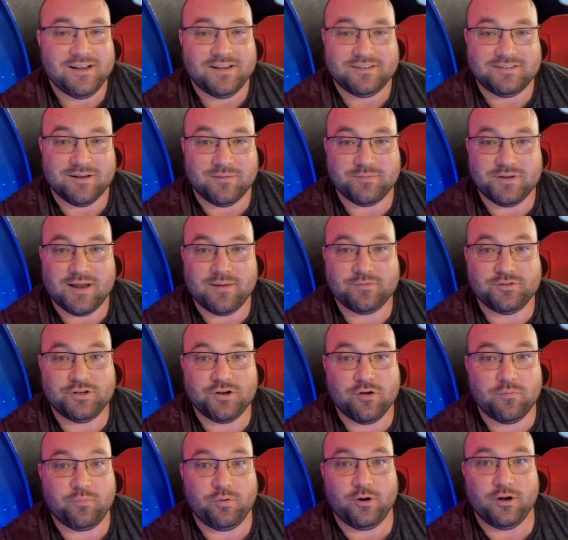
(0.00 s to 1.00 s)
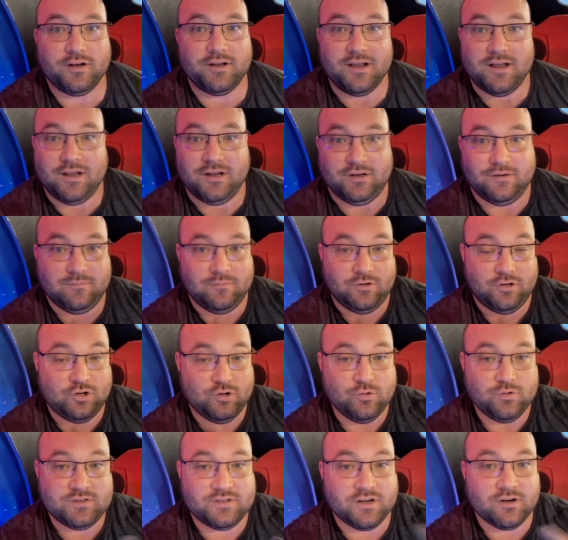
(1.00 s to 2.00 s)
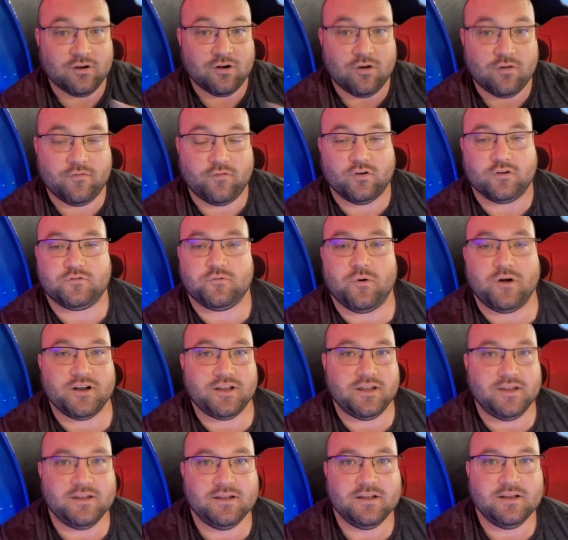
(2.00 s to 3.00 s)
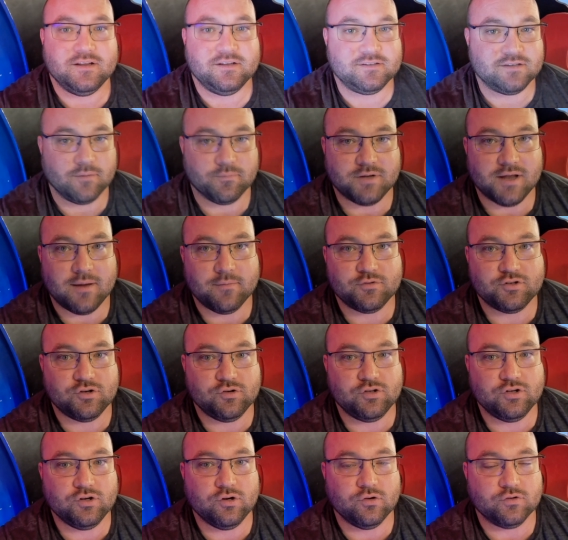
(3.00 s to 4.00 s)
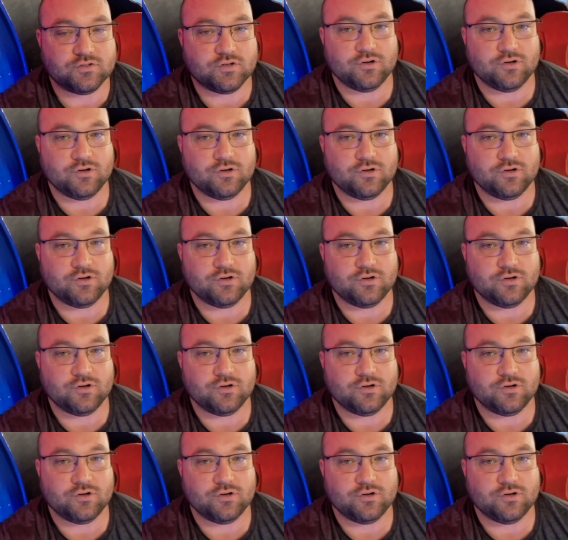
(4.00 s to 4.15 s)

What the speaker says: Sometimes you don't put 20 for 20, sometimes you do.